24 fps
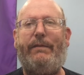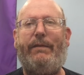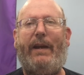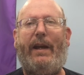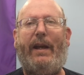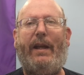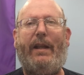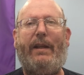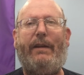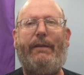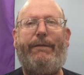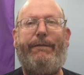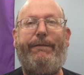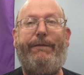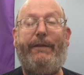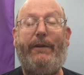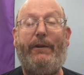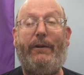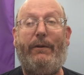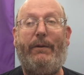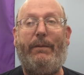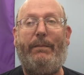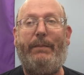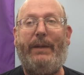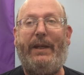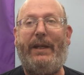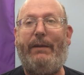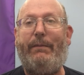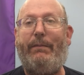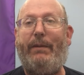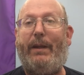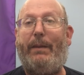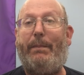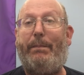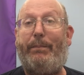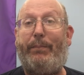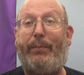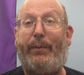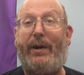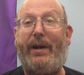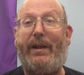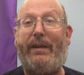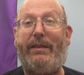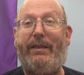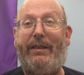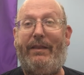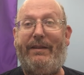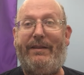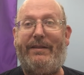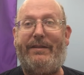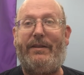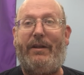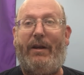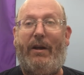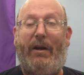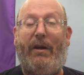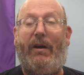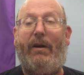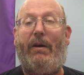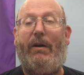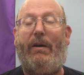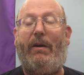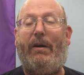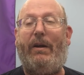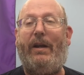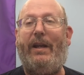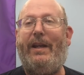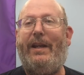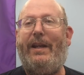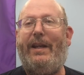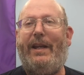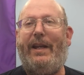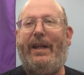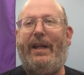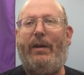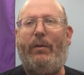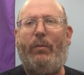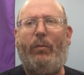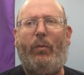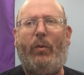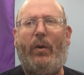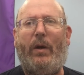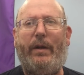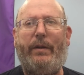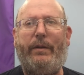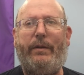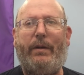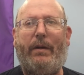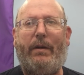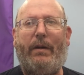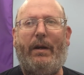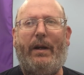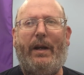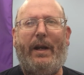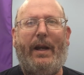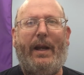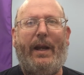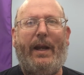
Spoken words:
Valley fill me with breathless awe and wonder,